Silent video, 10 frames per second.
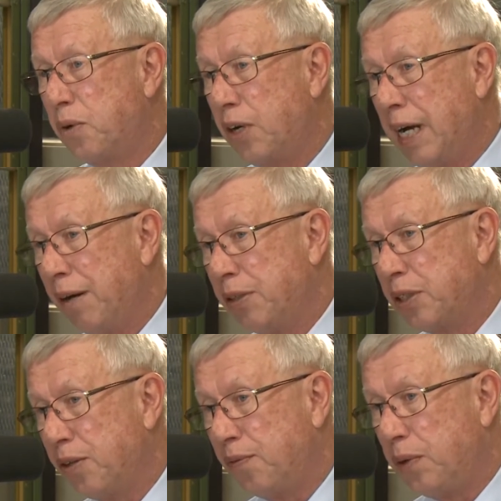We're now
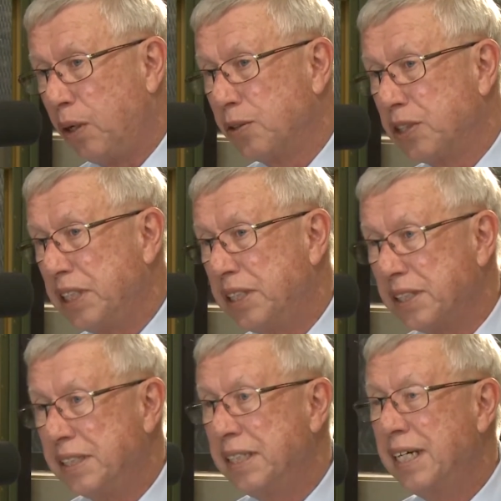into the fall
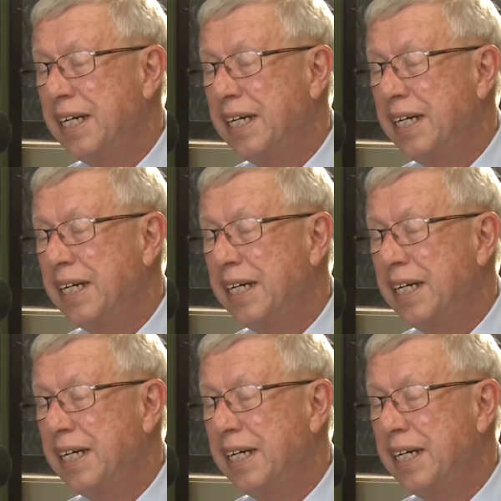season